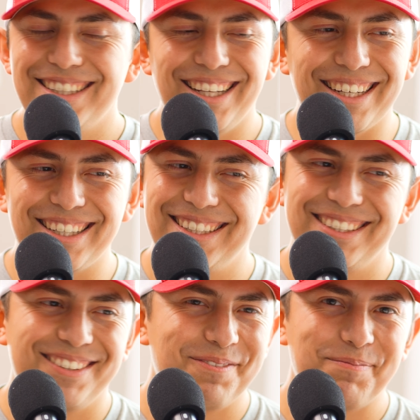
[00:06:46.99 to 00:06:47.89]
Like
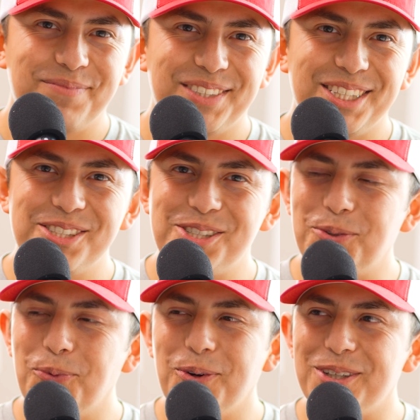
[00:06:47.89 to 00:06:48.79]
those are
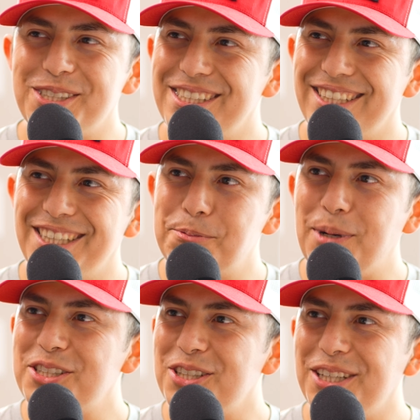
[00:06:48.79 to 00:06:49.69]
the worst,
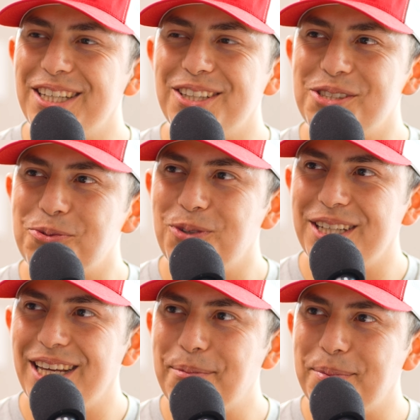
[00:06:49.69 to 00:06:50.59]
especially in those
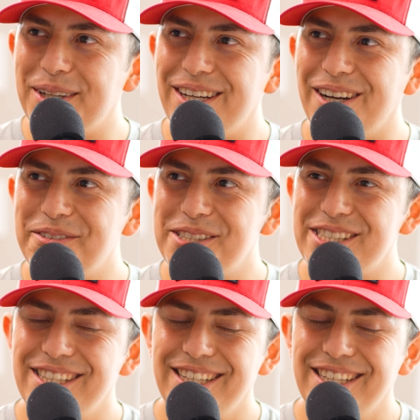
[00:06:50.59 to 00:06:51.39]
1-game playoffs.